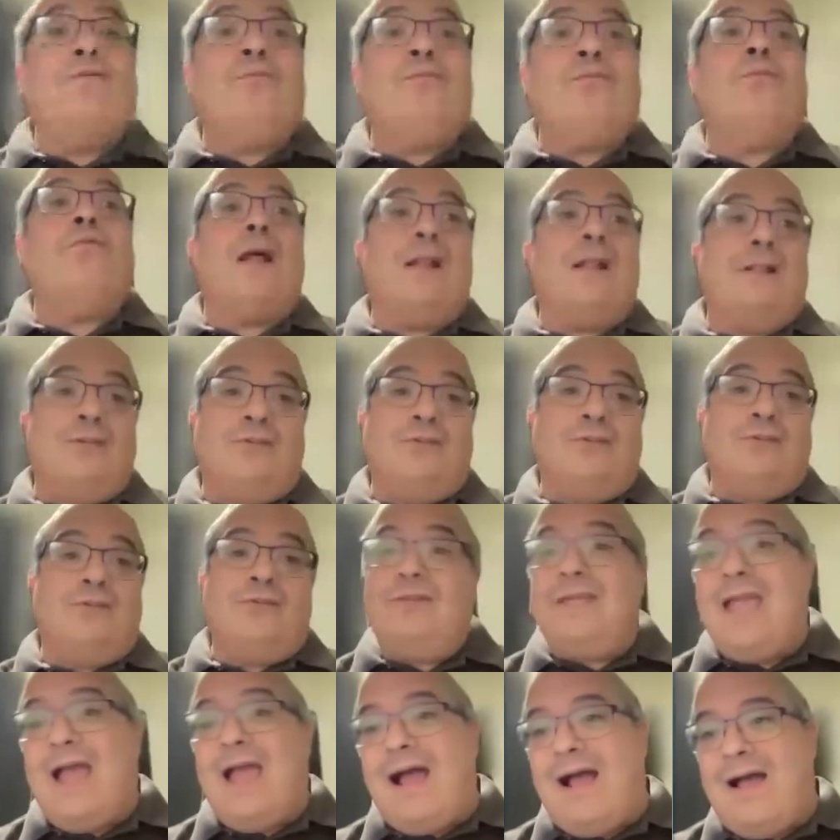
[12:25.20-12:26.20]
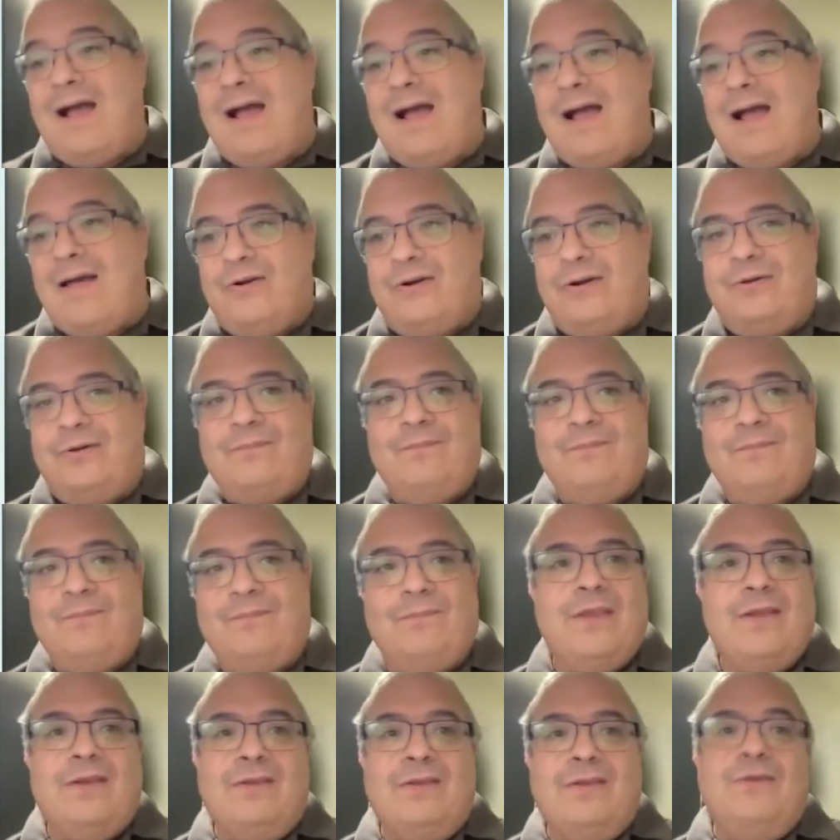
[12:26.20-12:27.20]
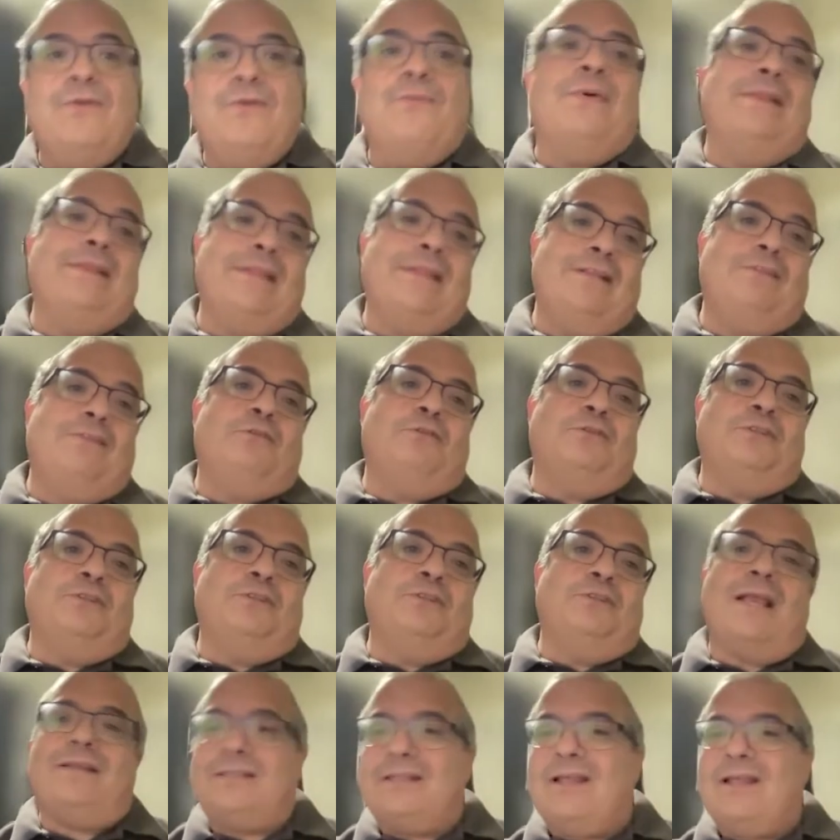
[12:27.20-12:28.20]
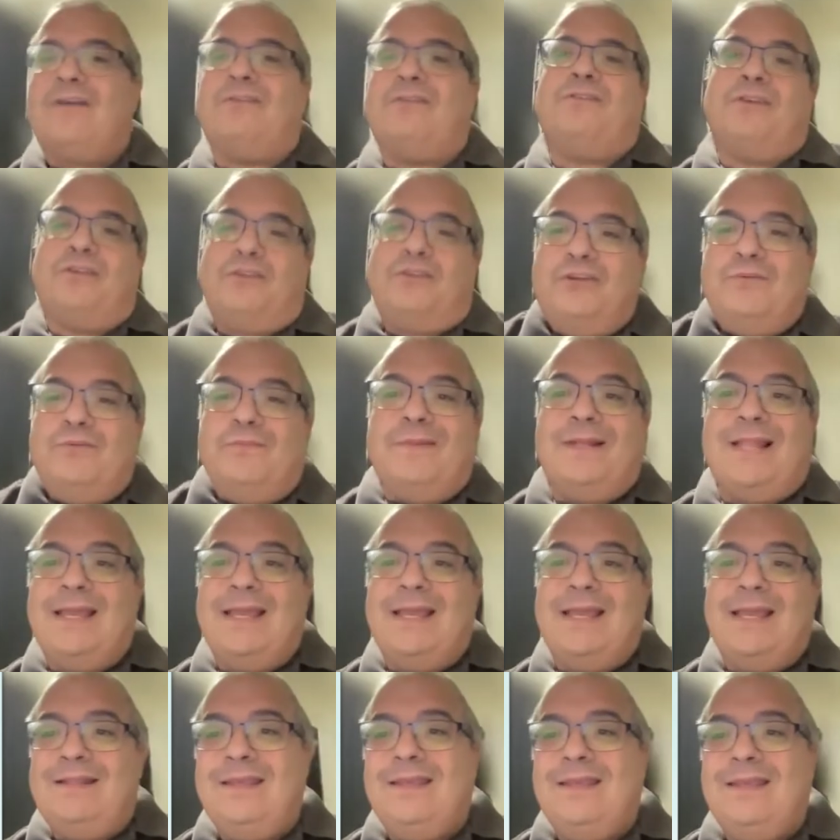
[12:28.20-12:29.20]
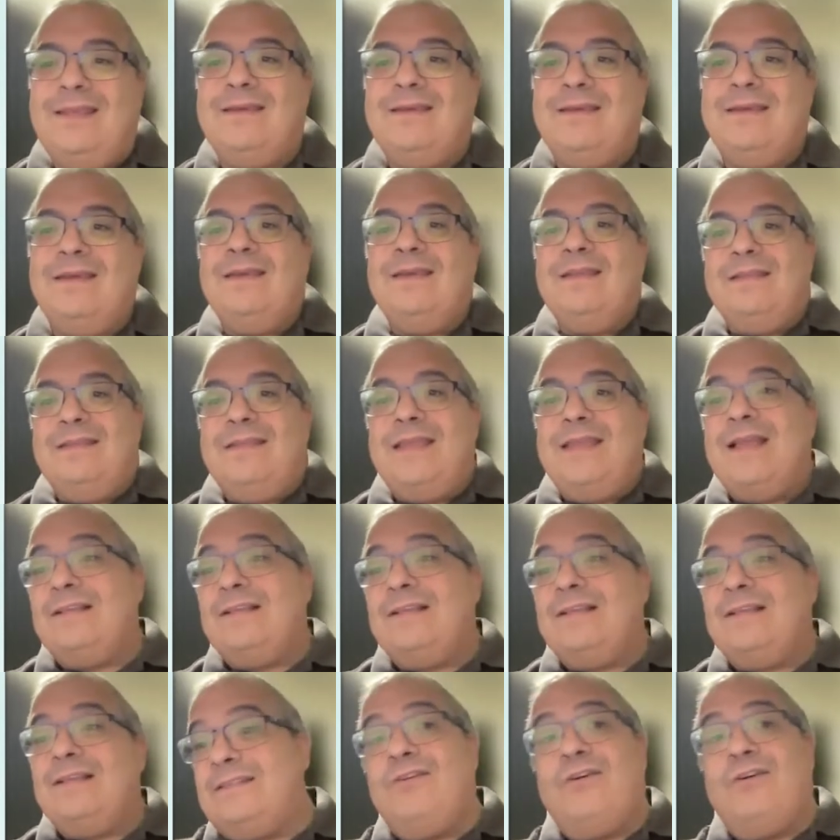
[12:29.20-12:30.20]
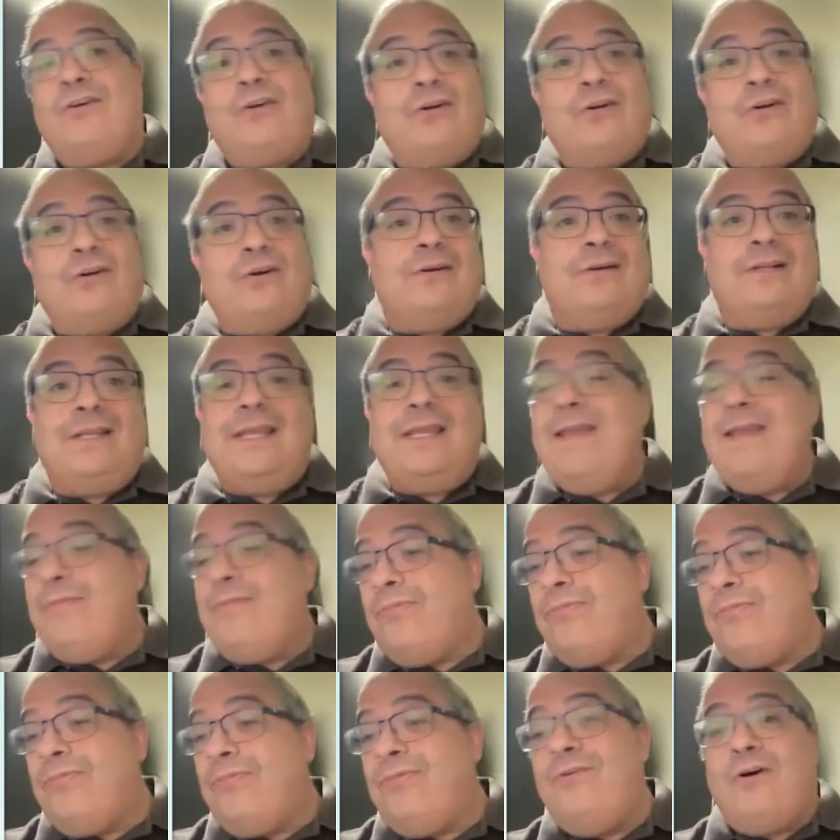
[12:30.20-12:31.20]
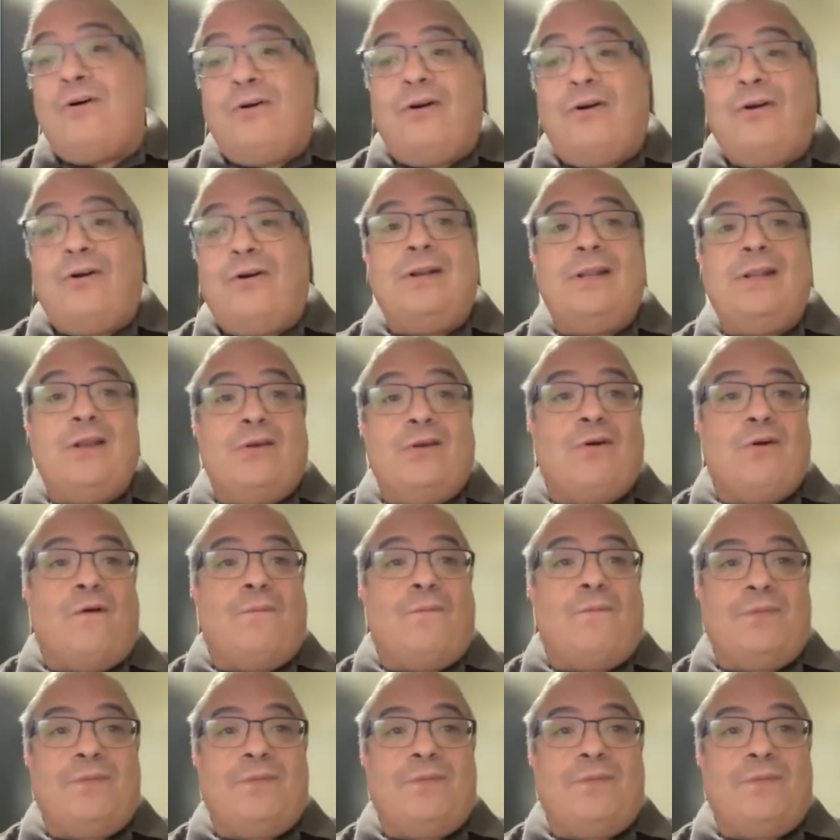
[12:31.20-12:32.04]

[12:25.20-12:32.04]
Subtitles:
from one to the other. You will need to just start accumulating test ETH Gurley on